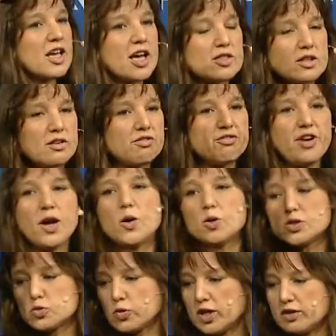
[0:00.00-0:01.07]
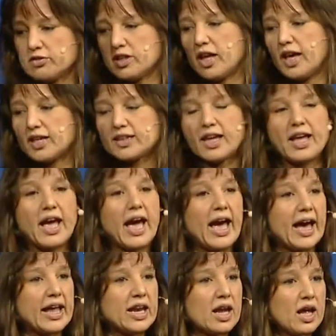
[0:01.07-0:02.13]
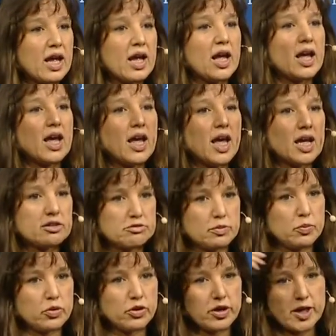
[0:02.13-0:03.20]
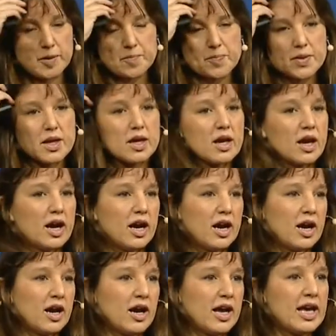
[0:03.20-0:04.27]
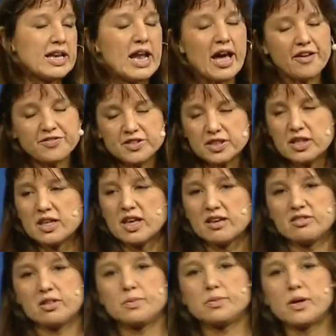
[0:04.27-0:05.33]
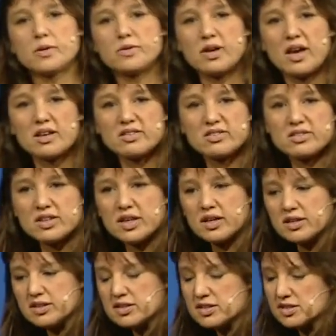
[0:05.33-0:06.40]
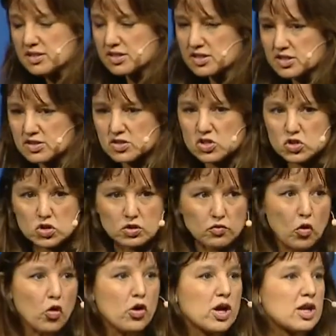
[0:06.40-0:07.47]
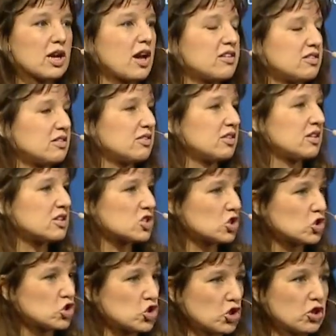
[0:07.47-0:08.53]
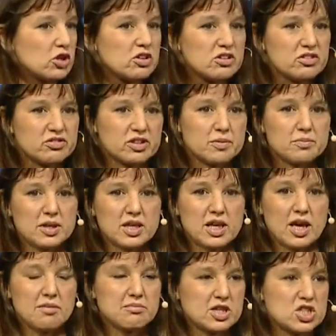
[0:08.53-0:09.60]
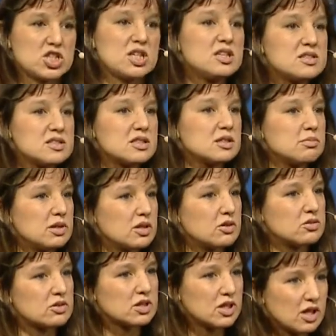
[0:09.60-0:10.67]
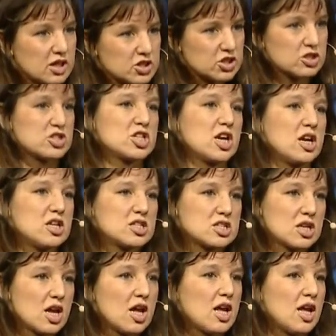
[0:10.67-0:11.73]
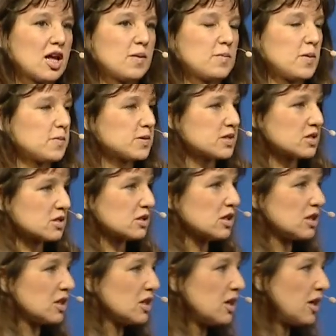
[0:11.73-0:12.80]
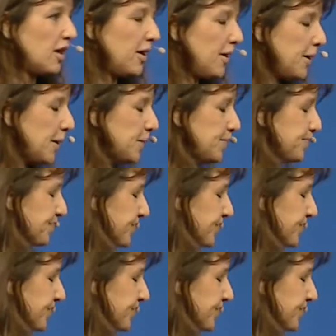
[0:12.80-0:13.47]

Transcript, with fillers: out their phones, whatever the heck they had, and reporting. Uh, and after Gezi protests, there, this sort of organizing citizen journalism became much easier because the culture changed and people started um,